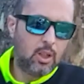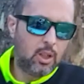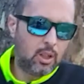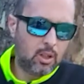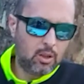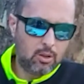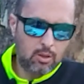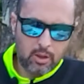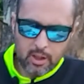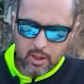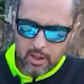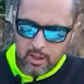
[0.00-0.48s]

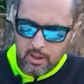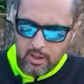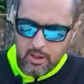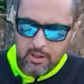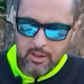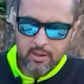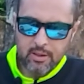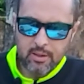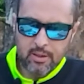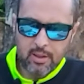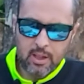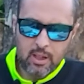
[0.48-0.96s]
Hello again,
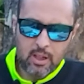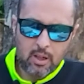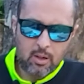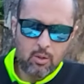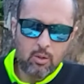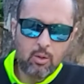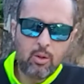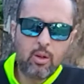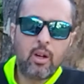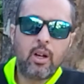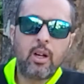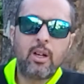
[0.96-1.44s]
and
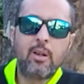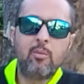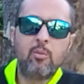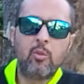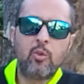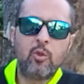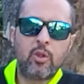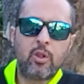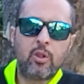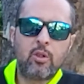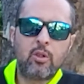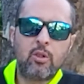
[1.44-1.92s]
now
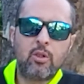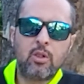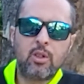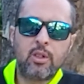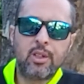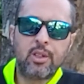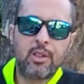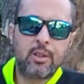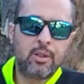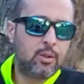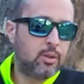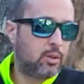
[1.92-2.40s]
I'm
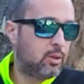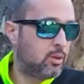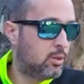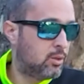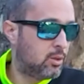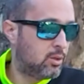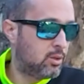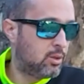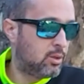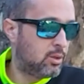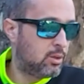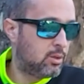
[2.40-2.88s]
recording
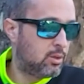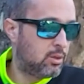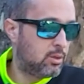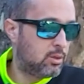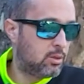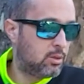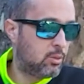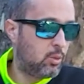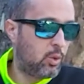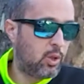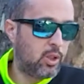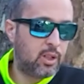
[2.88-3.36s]

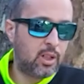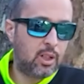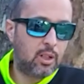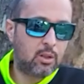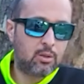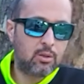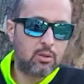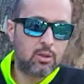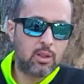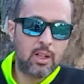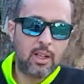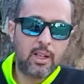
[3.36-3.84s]

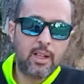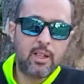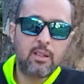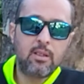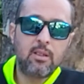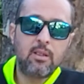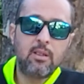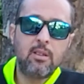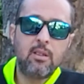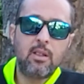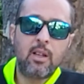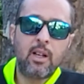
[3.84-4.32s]
without light.
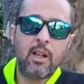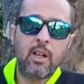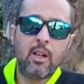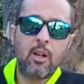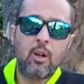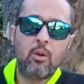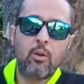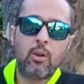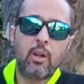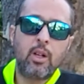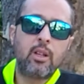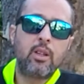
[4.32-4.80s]
I
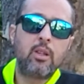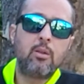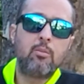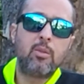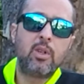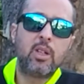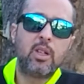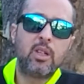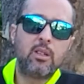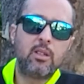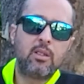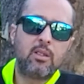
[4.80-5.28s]
already
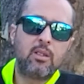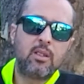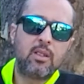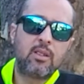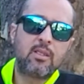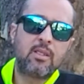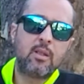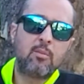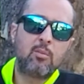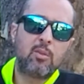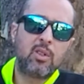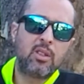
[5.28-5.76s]
made the
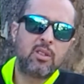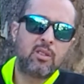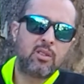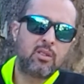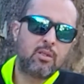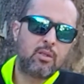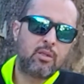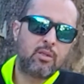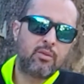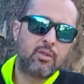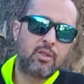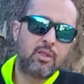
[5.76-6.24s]
assembly
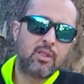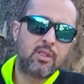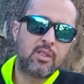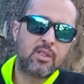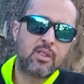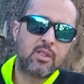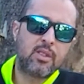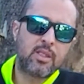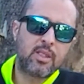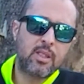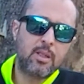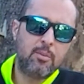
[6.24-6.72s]
of the
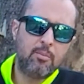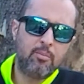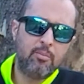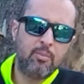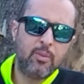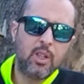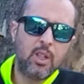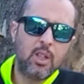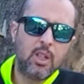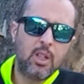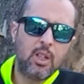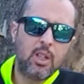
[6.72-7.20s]
system.
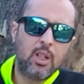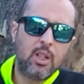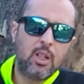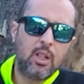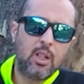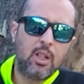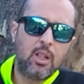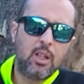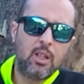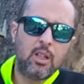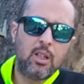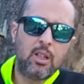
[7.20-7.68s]

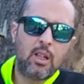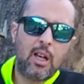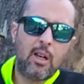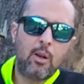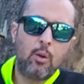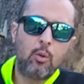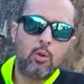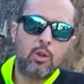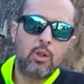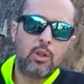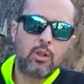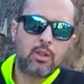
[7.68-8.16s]
I
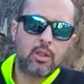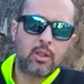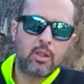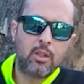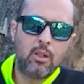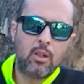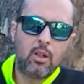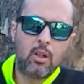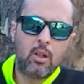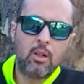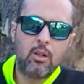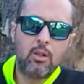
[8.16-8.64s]
will
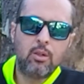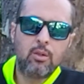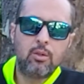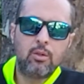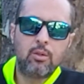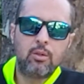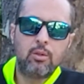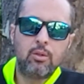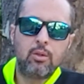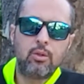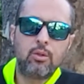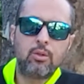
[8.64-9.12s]
turn on
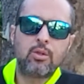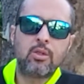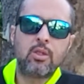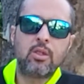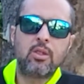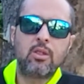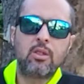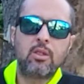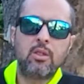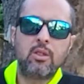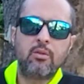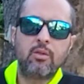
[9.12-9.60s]
to you see
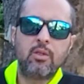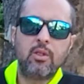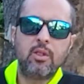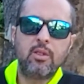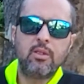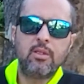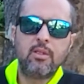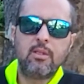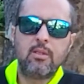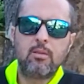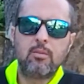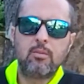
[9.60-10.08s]
the
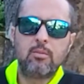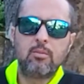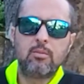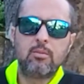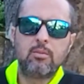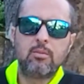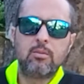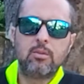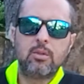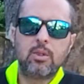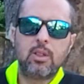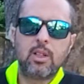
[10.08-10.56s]
difference.
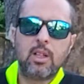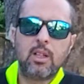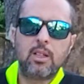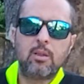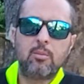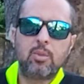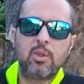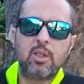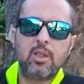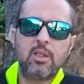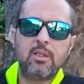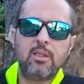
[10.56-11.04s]
Light
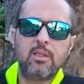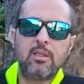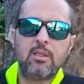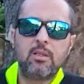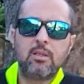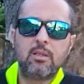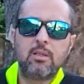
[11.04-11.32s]
please.